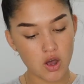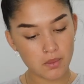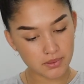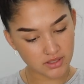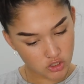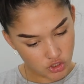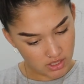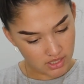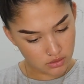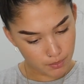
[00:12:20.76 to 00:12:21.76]

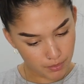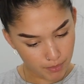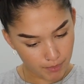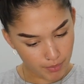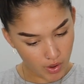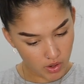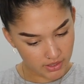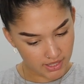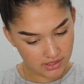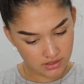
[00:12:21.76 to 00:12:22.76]
composition is
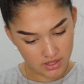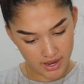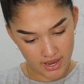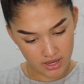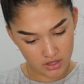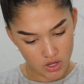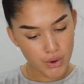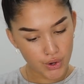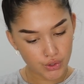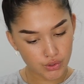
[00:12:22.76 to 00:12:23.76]
polyester and
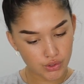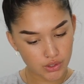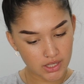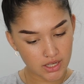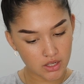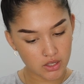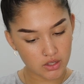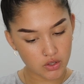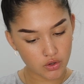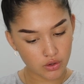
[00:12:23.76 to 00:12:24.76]

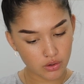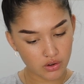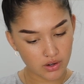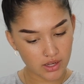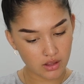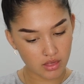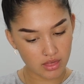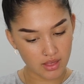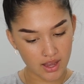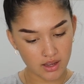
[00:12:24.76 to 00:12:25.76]

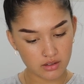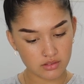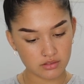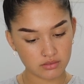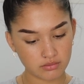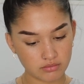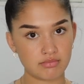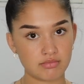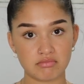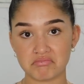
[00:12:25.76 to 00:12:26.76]
polyurethane.
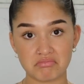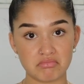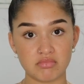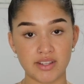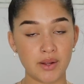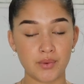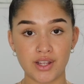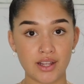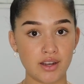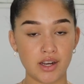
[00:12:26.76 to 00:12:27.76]
Anyone
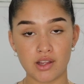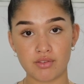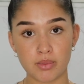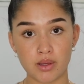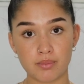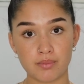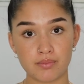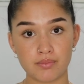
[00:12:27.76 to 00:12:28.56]
get anything from that?